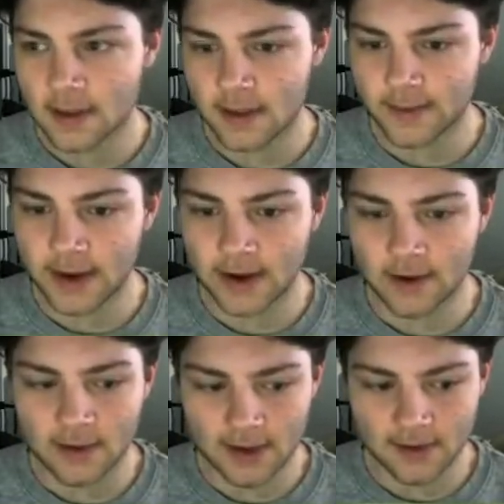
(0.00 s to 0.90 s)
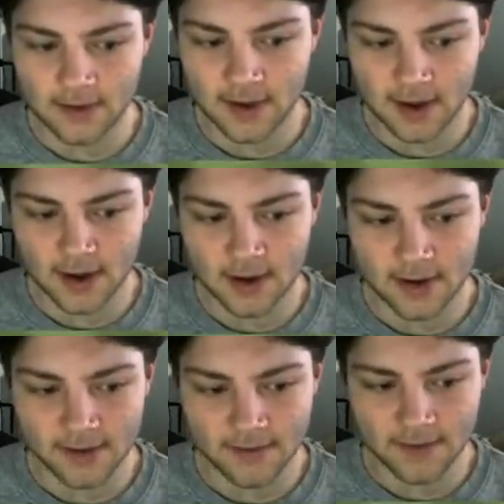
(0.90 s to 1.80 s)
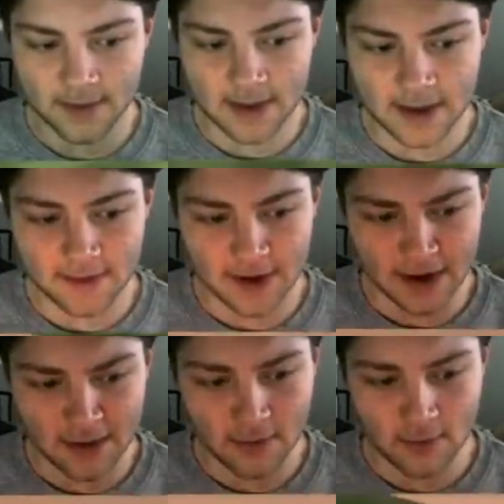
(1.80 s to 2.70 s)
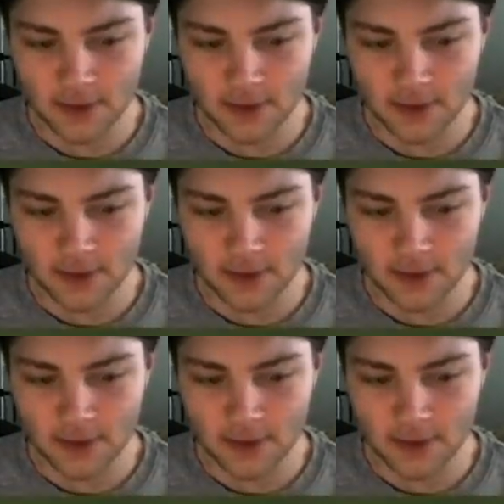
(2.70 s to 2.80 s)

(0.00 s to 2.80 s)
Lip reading: That's why I don't like using Cano. He has really bad range.